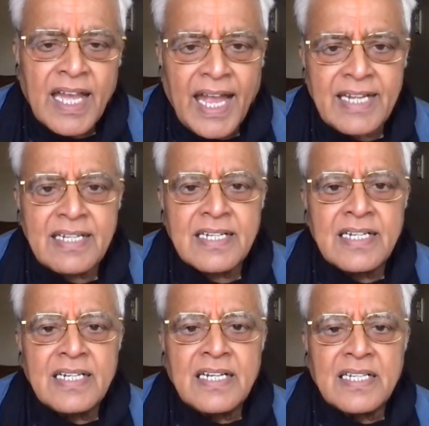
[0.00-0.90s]
and
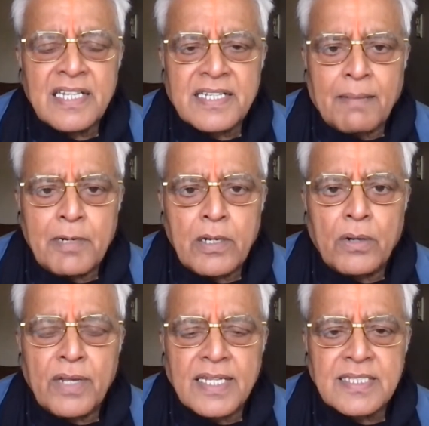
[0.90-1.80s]
the Tamil
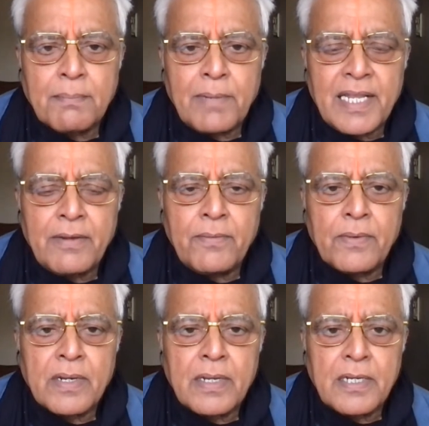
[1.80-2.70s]
Nadu Assembly
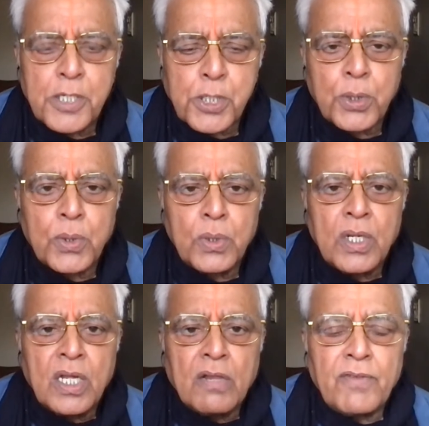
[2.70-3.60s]
issue
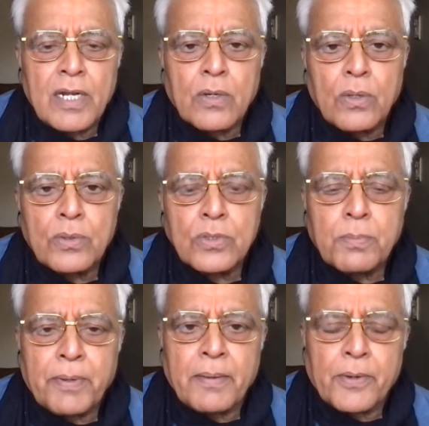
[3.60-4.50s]
will go to
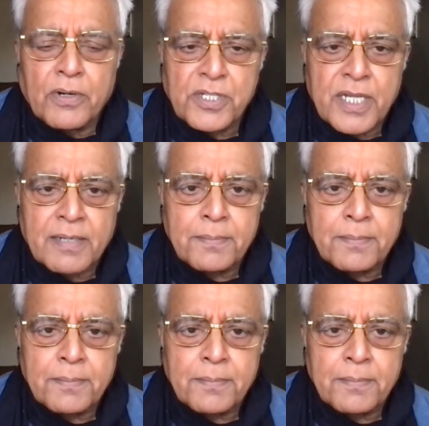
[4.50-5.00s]
Supreme Court, sir.